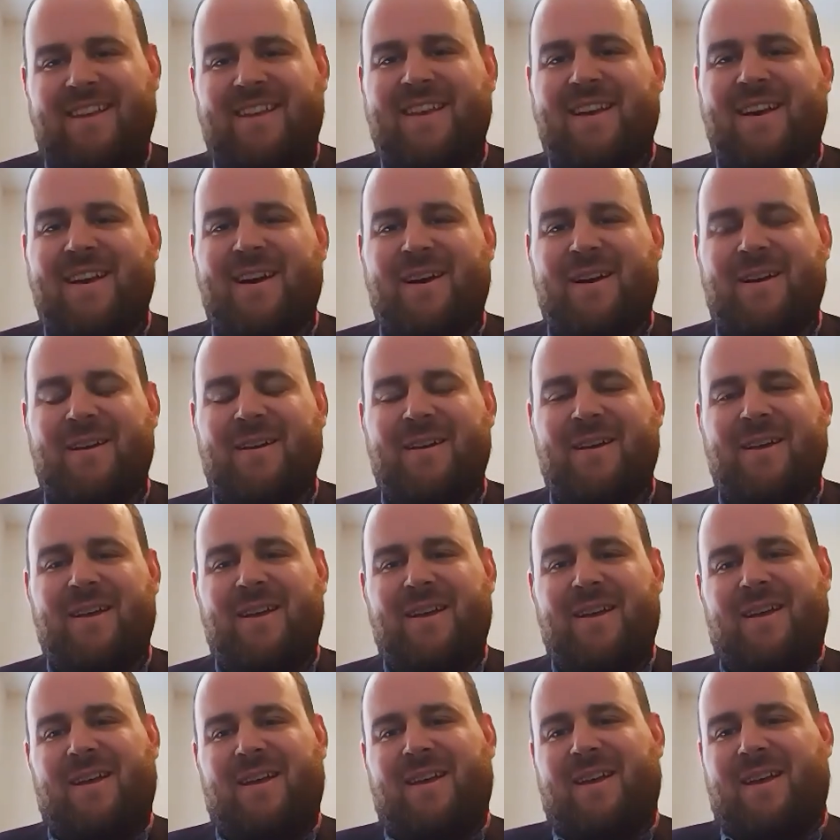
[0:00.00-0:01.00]
yeah
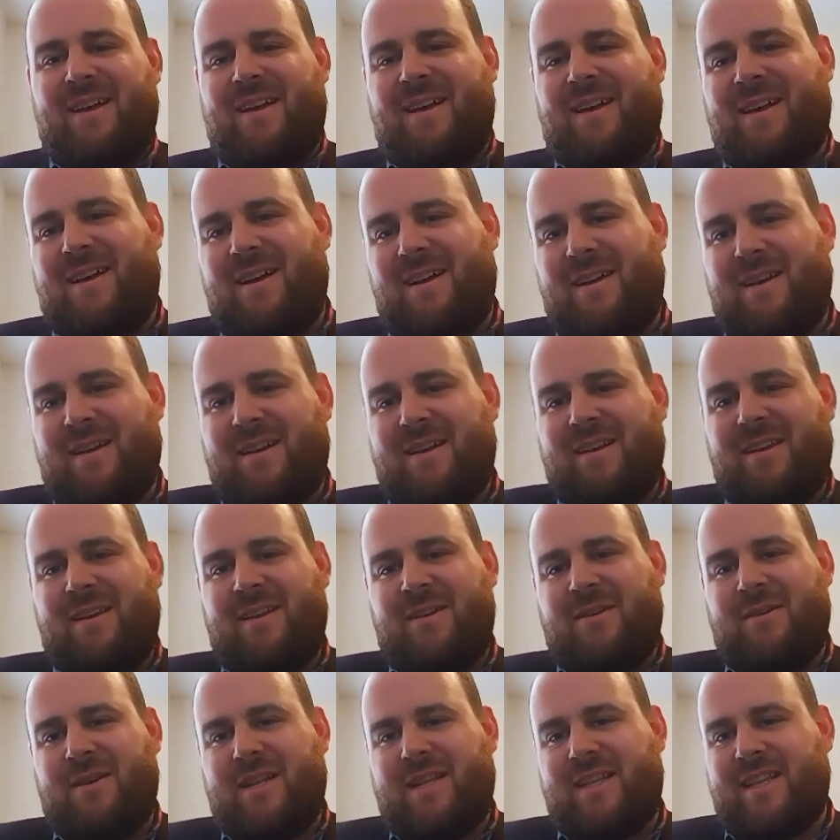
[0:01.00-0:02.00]
uh, you
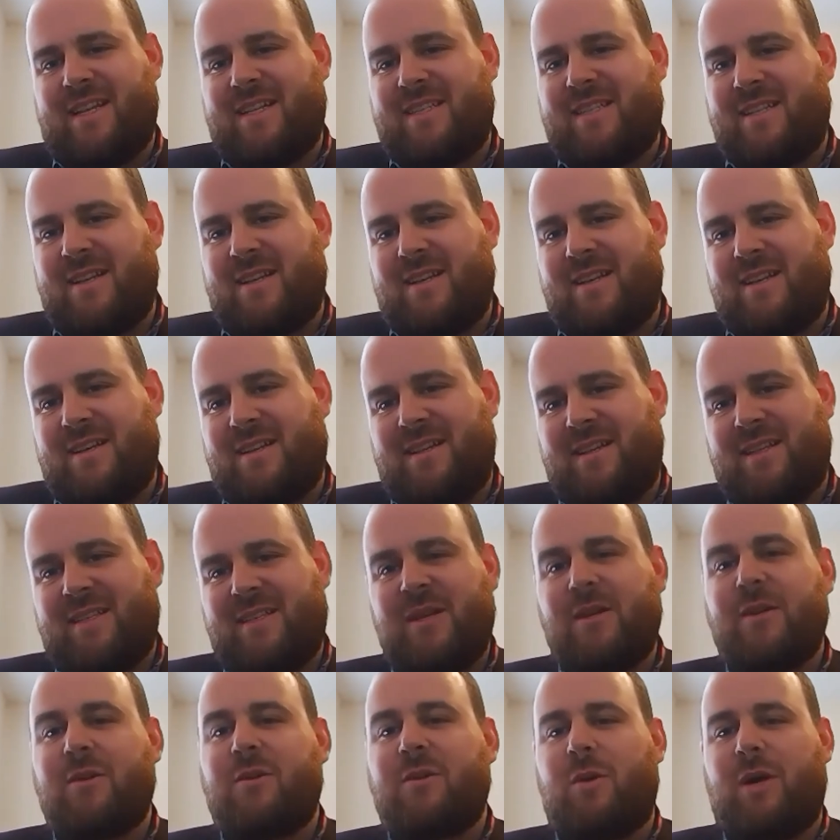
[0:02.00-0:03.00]
know, that's a
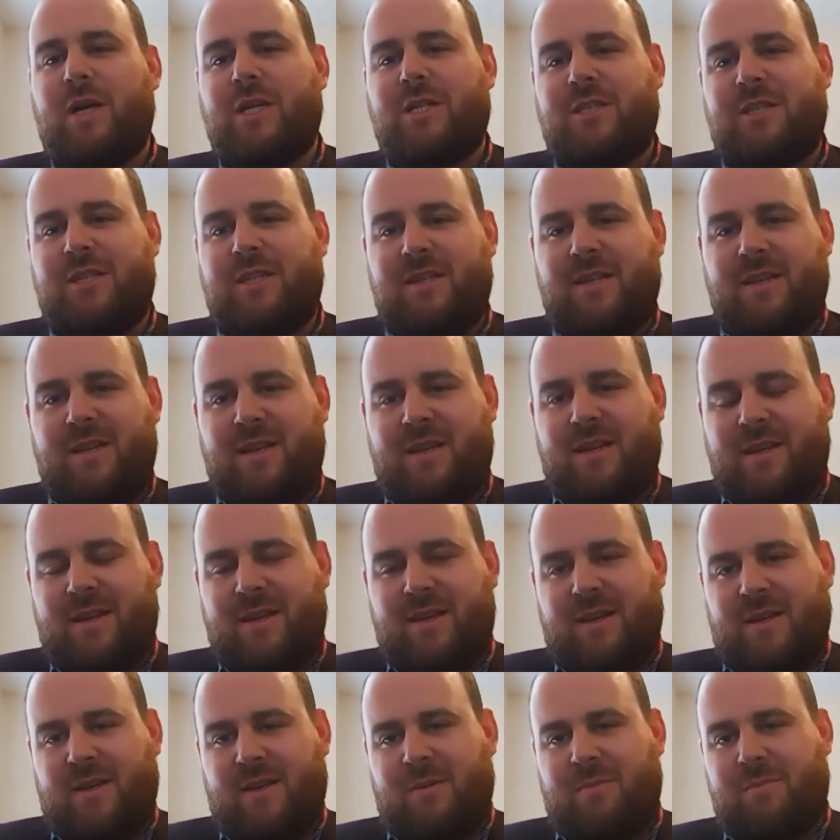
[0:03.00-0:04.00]
that's a good question.
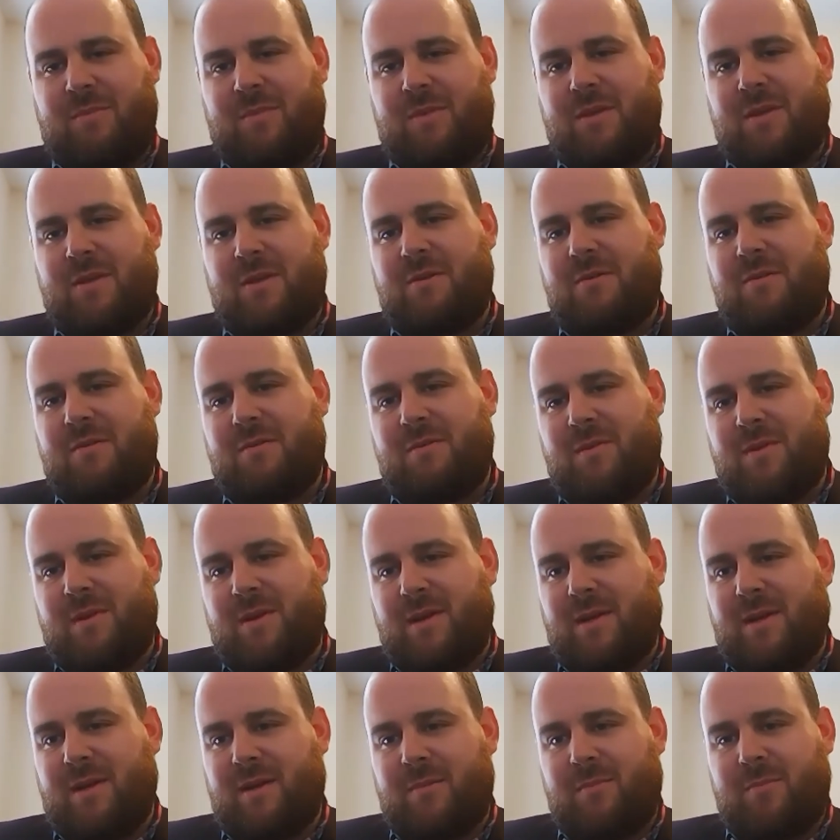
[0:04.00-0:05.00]
Um, you know,
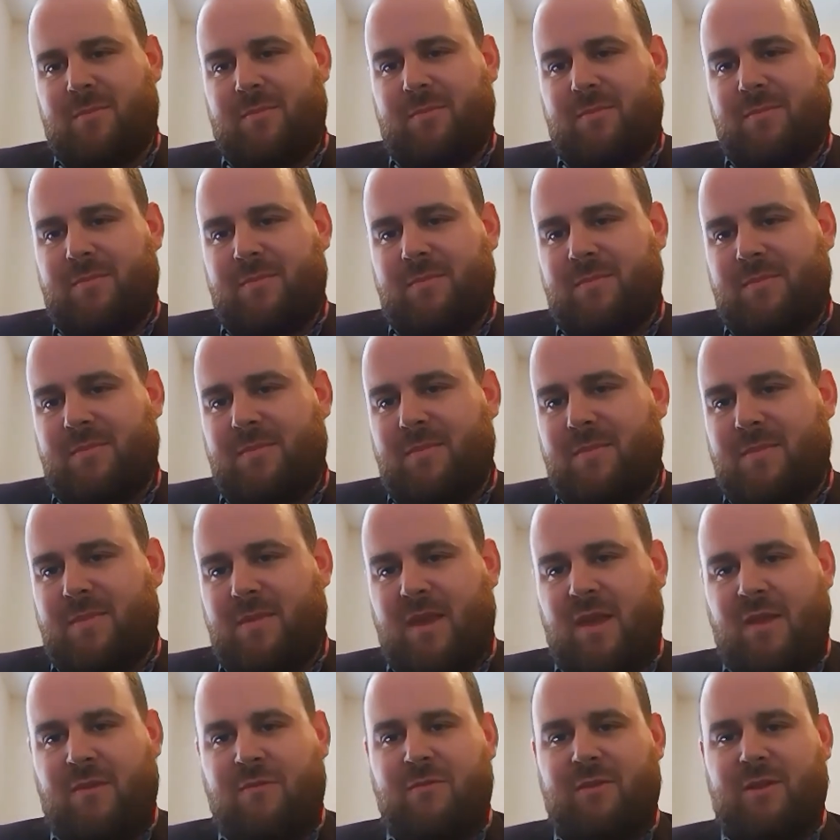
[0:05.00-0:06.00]
um,
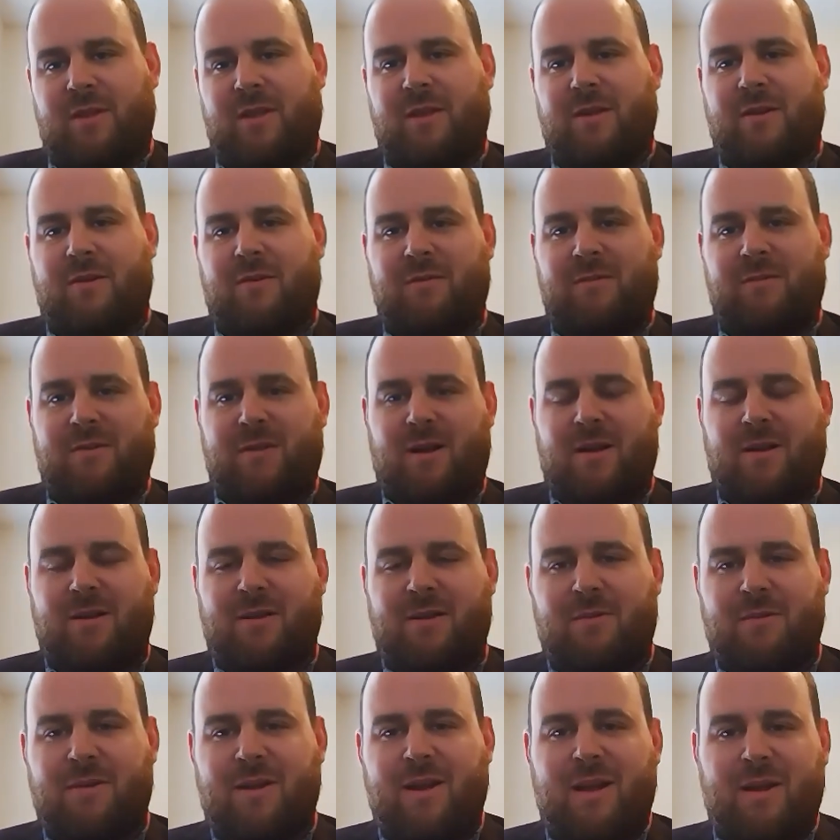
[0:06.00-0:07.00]
thankfully, you know, not
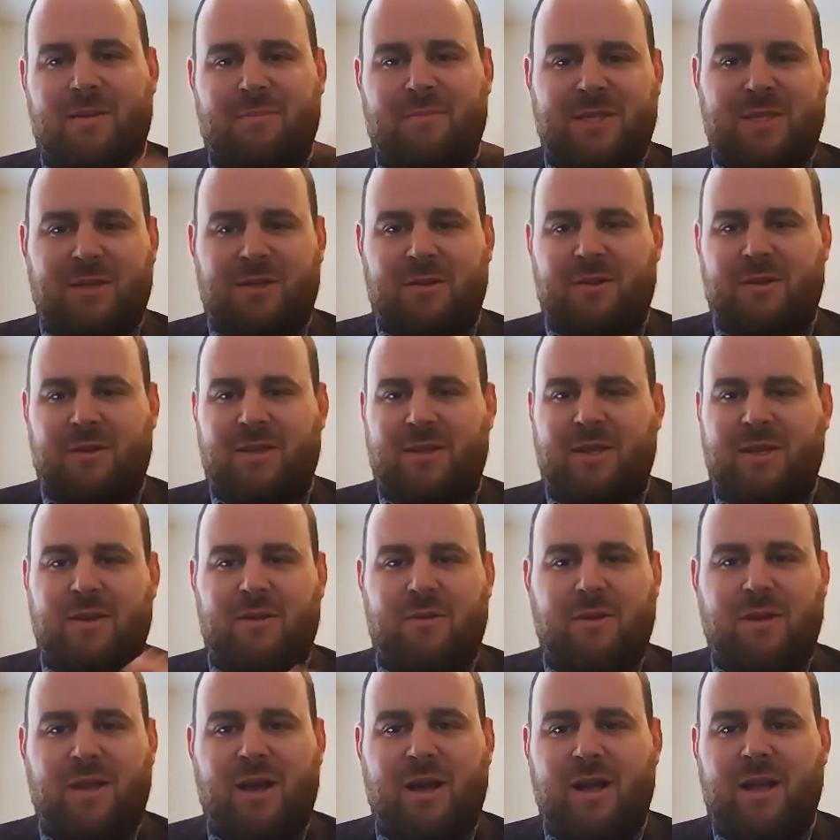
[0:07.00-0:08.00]
going. I'm still you
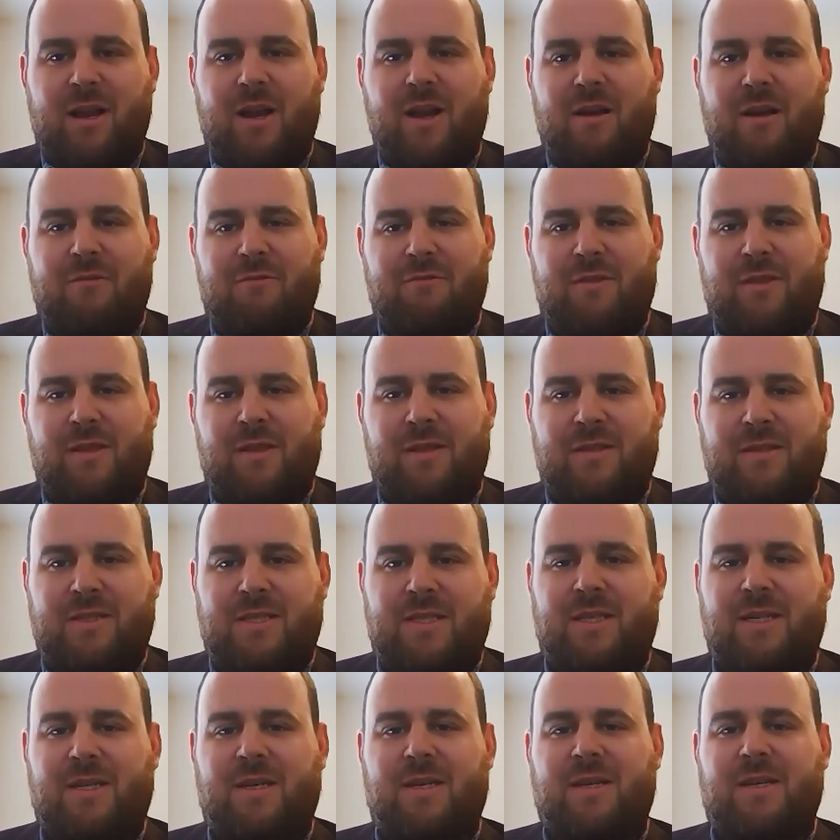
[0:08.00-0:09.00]
know young enough that
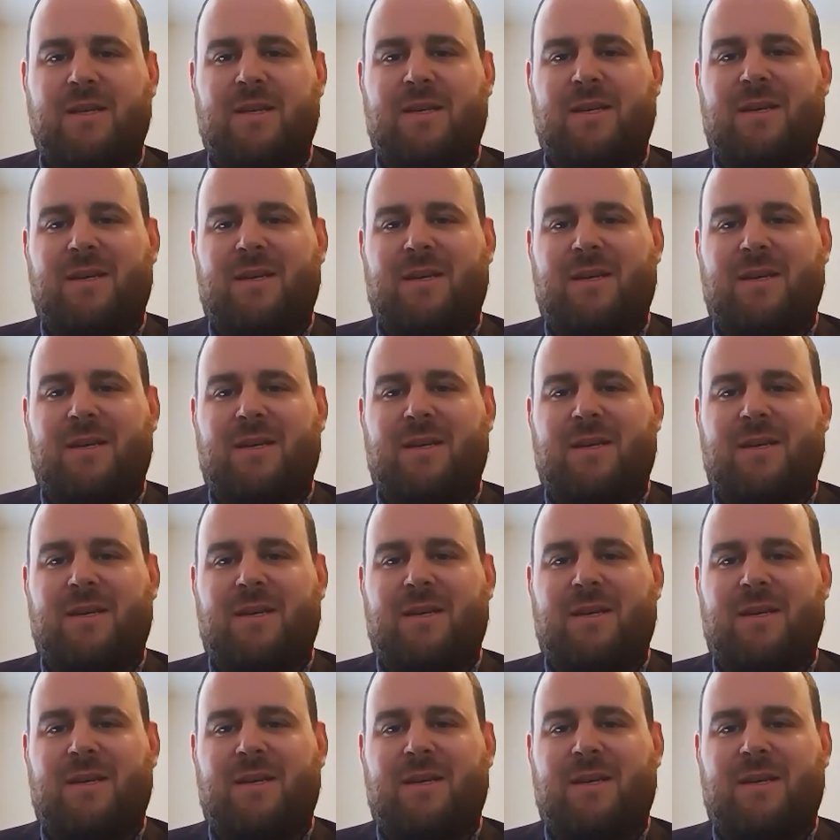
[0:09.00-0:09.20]
uh,